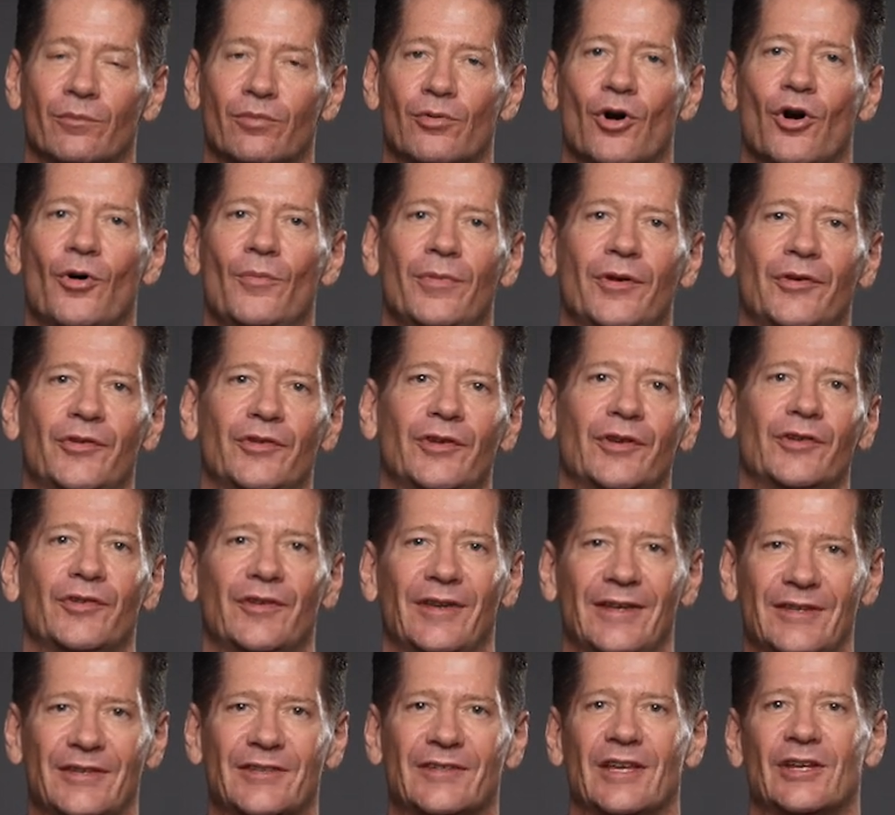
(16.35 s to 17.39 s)
ProMystic's
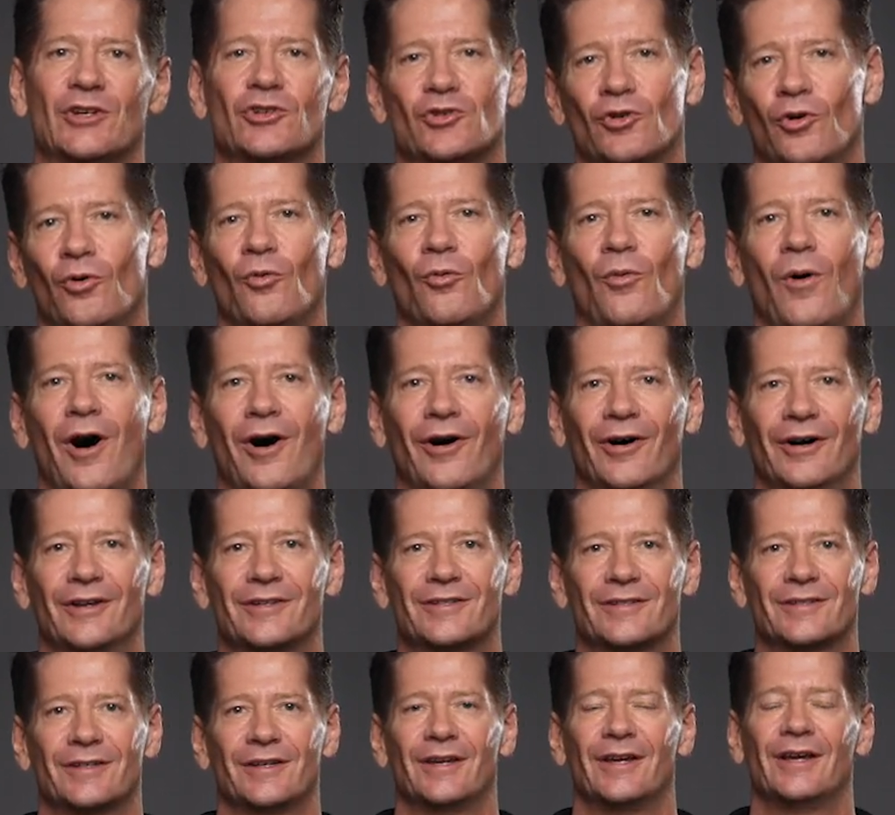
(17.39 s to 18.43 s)
Essential
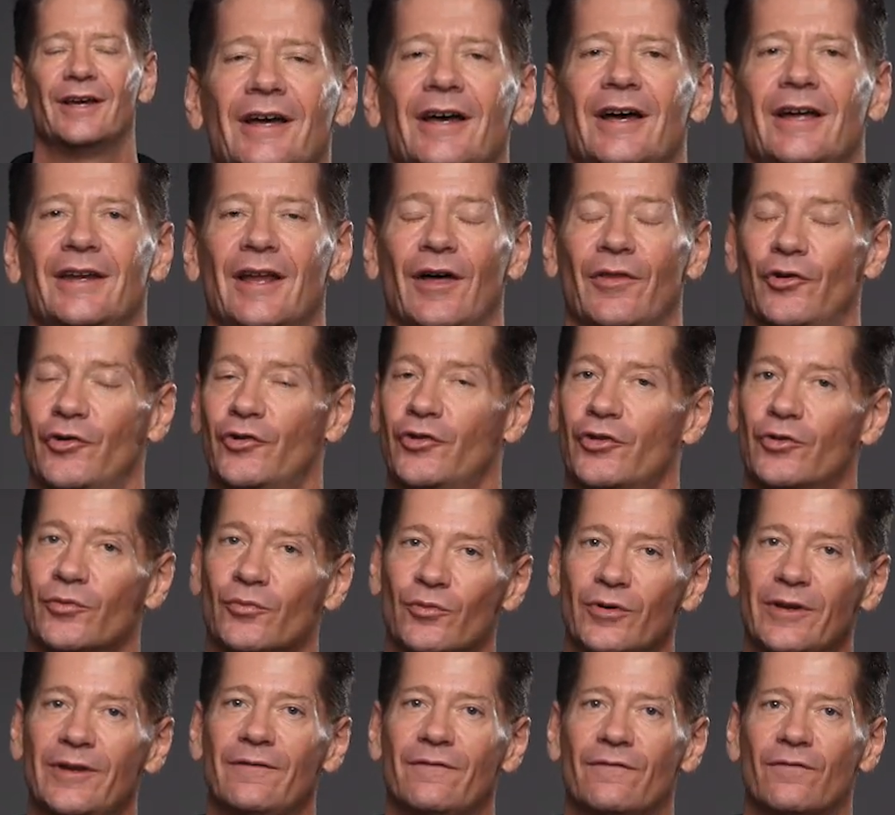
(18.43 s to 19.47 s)
Wallet. Now there's
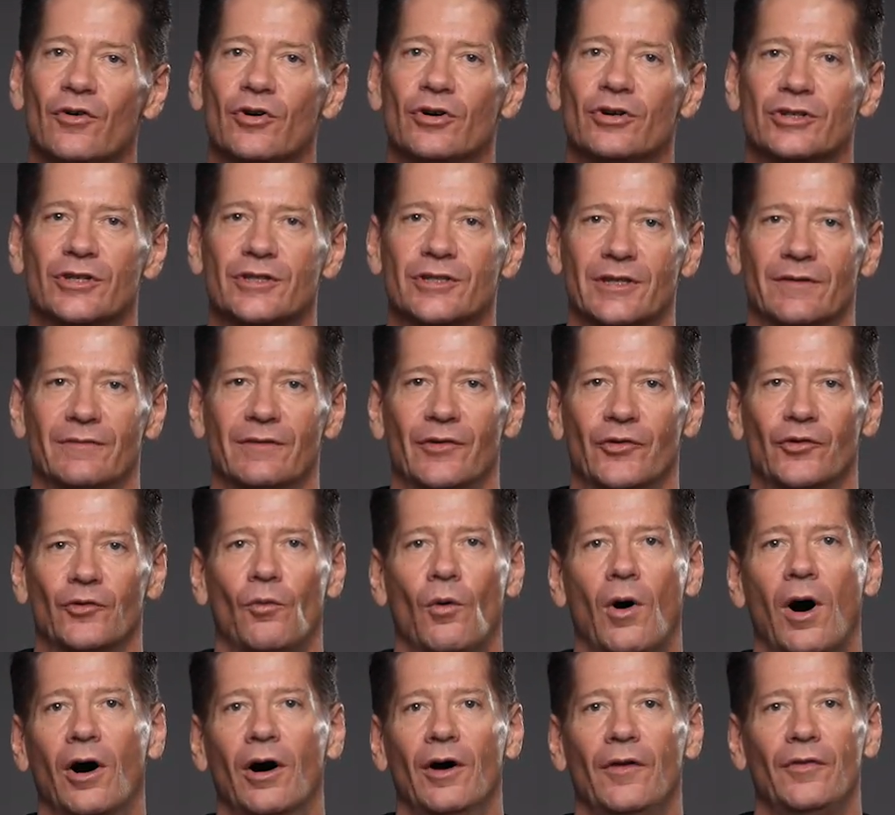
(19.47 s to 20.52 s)
3 versions of this
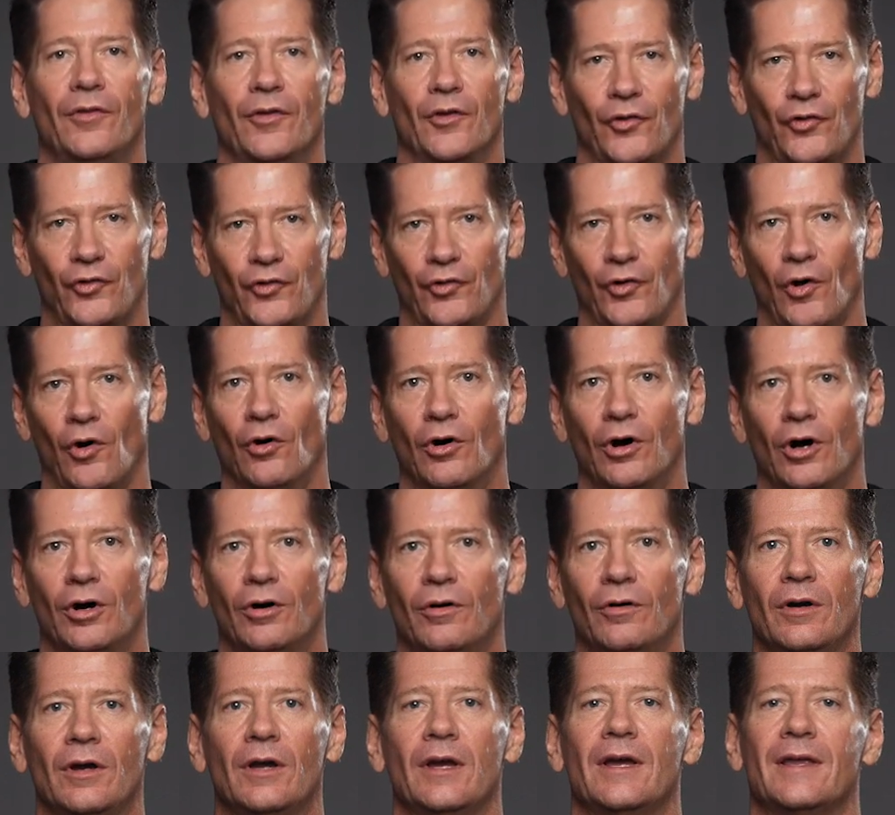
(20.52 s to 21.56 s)
wallet, the
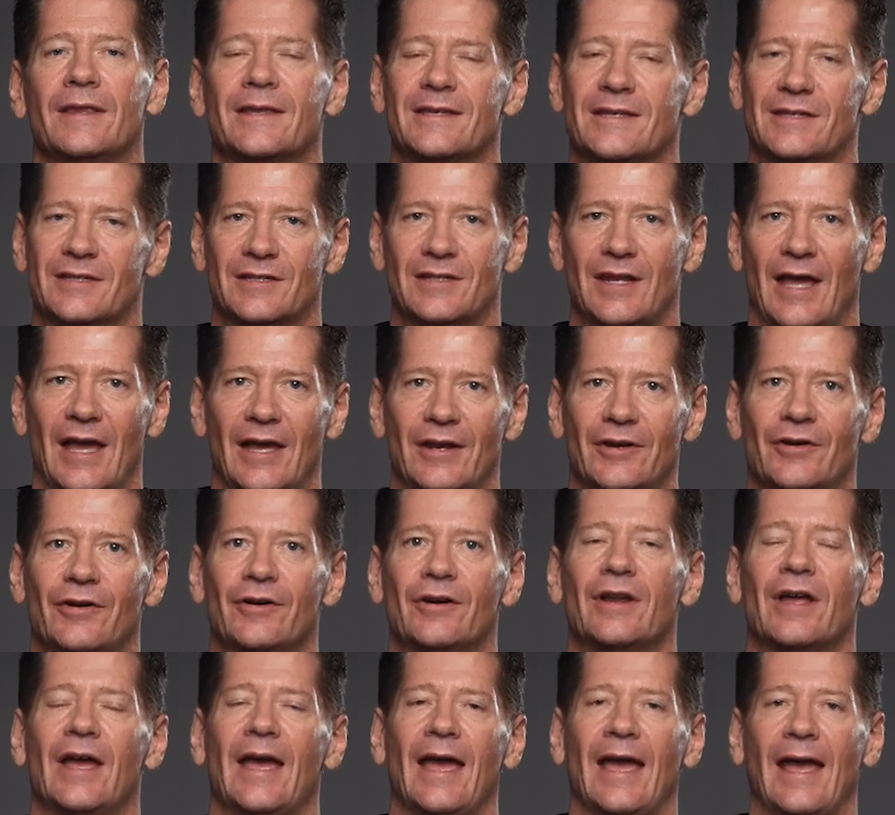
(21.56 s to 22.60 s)
Solo, the
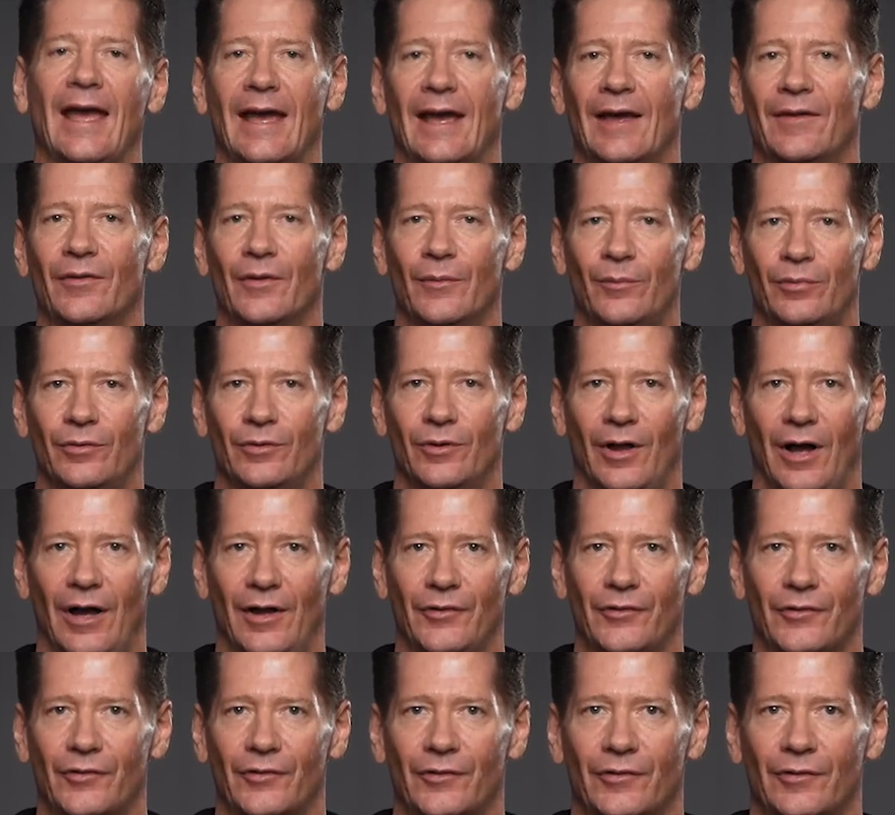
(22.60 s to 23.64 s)
Standard, and the
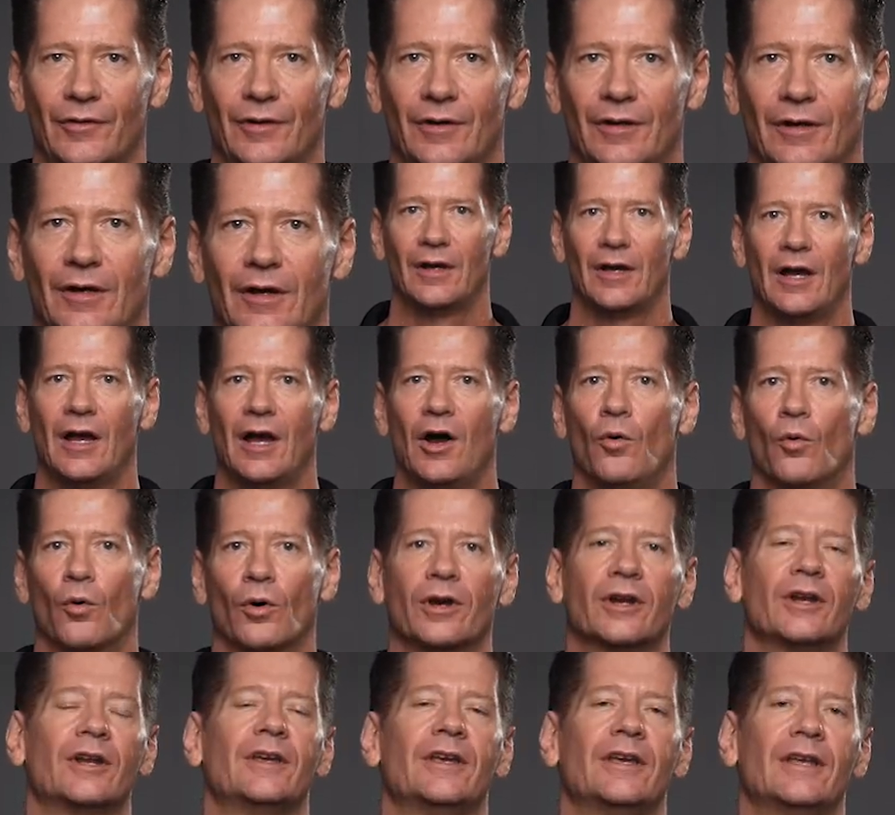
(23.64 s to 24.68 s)
Plus. We're
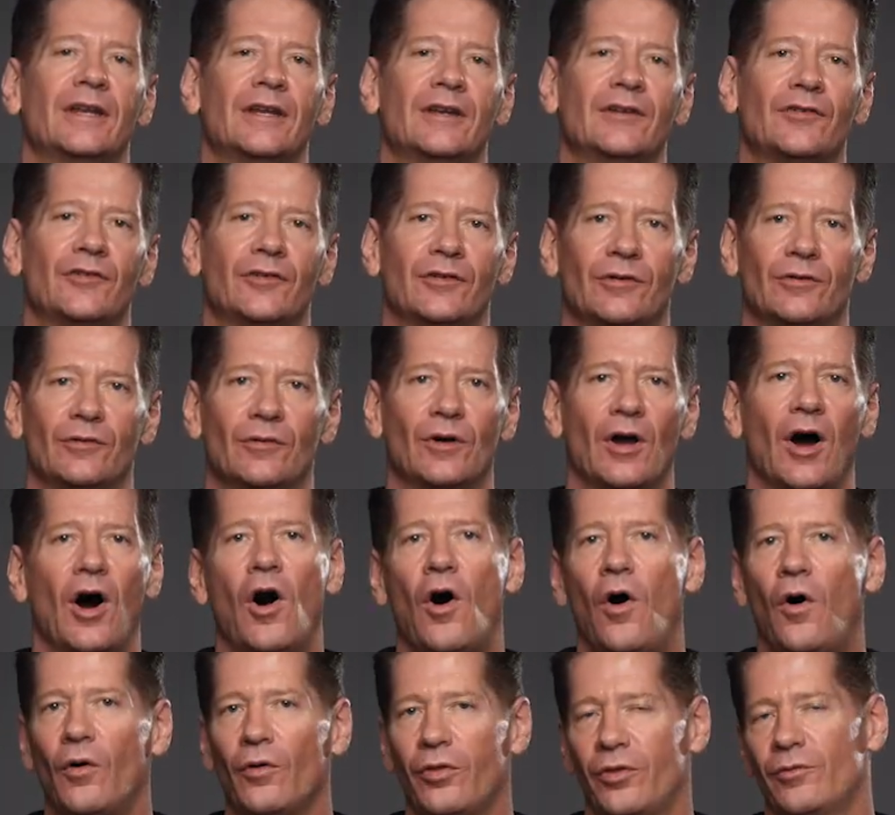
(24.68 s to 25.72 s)
going to get into
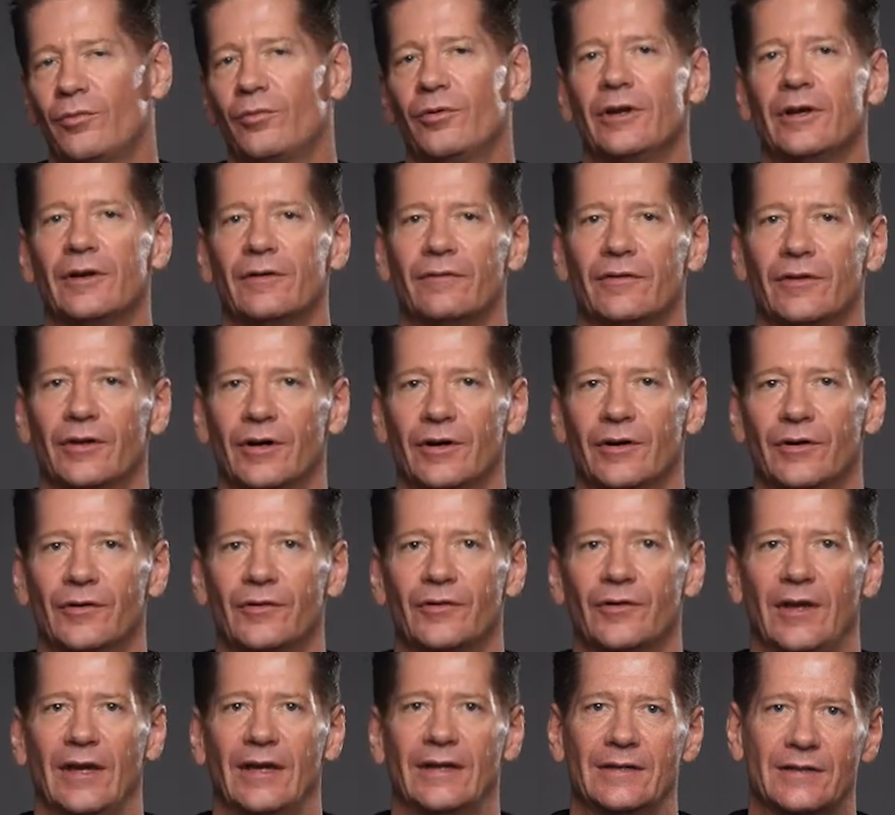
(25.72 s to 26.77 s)
all 3 of
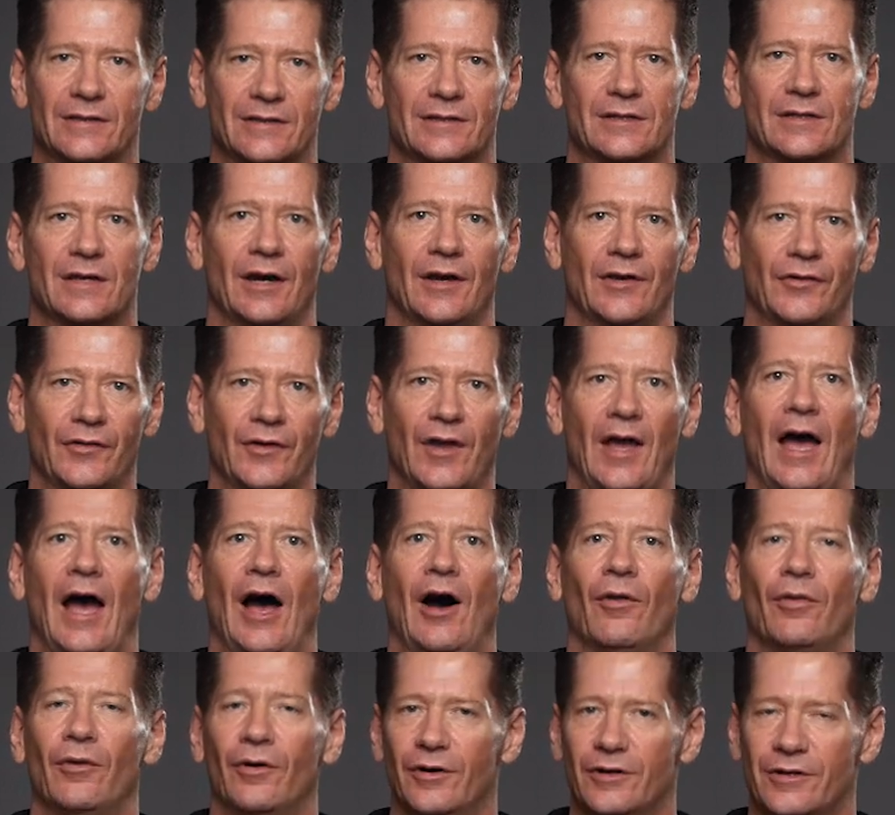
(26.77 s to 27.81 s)
those and discuss
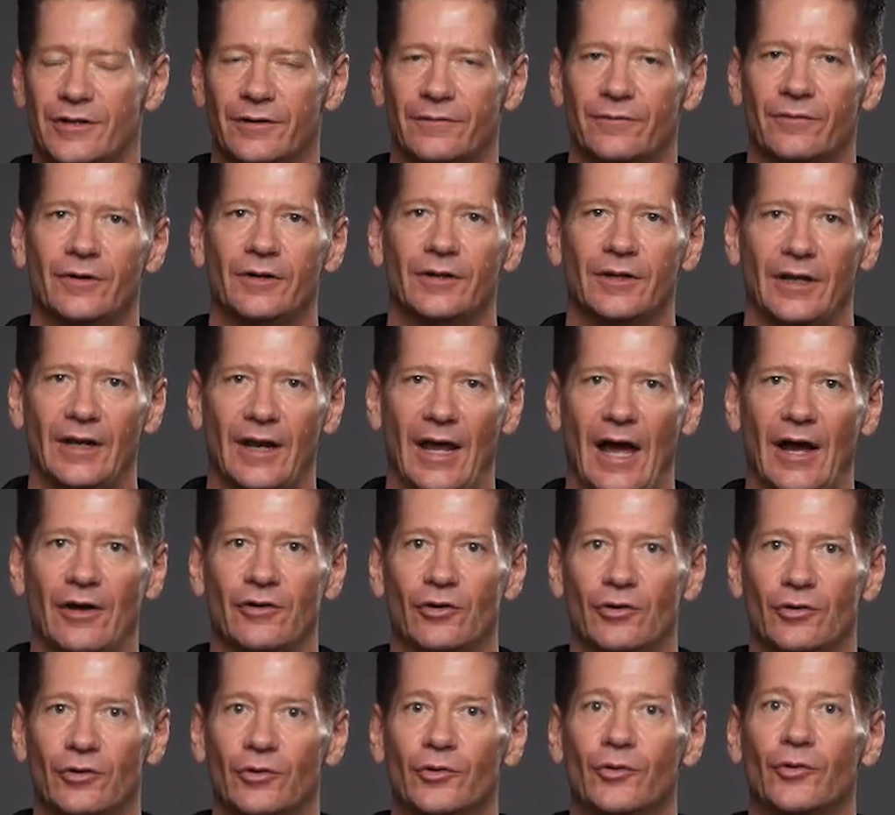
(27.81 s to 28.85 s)
how they're different and how
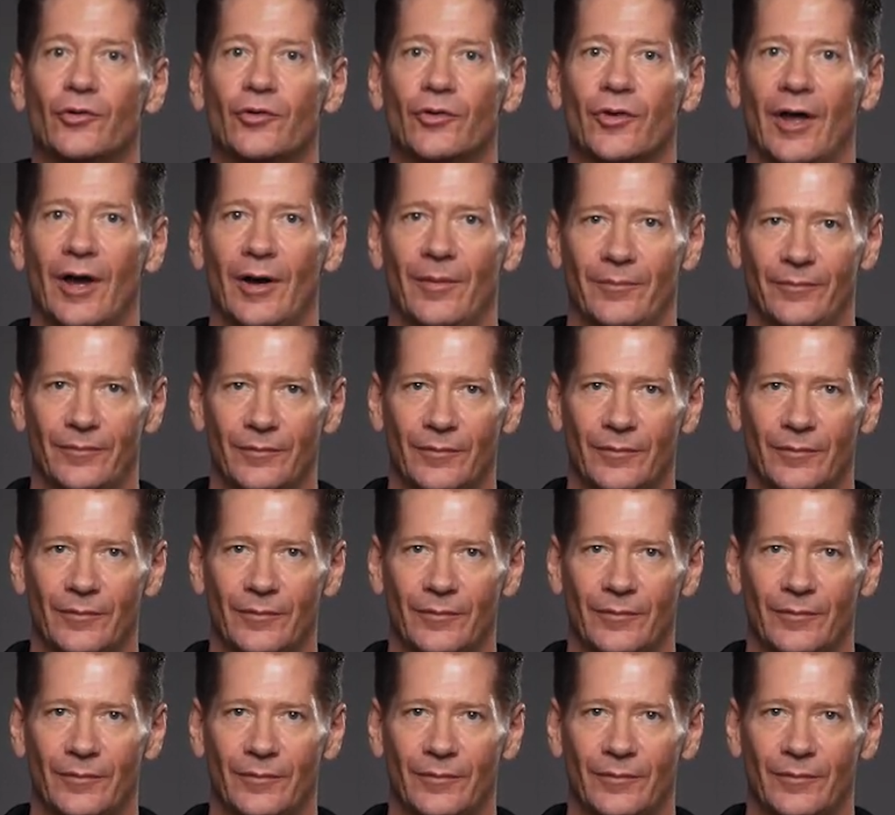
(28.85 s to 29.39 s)
you use them.